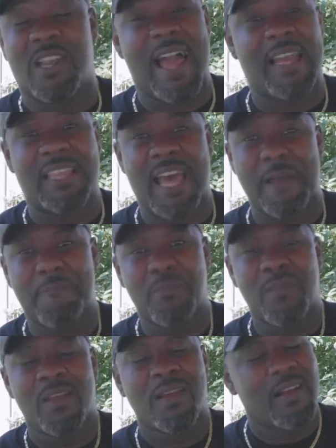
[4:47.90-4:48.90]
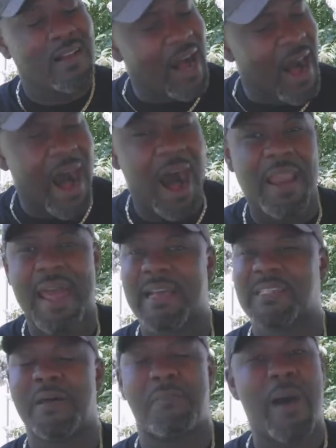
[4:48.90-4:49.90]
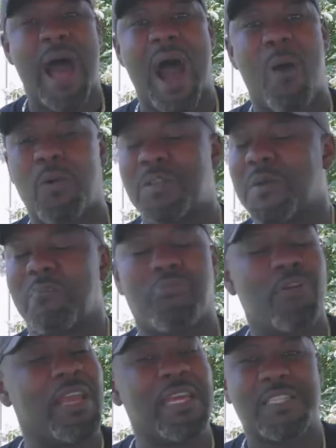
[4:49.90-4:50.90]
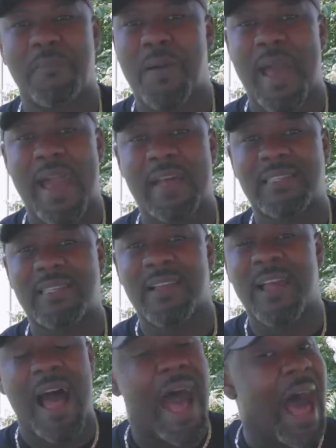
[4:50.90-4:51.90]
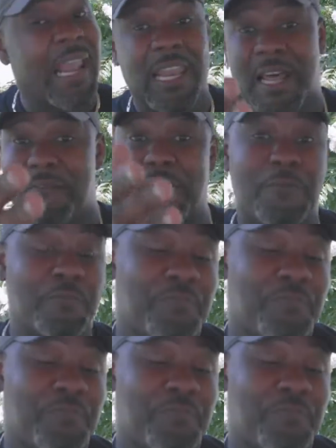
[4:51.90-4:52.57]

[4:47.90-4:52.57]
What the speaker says: like that, God has the power to bring it to pass. I love you.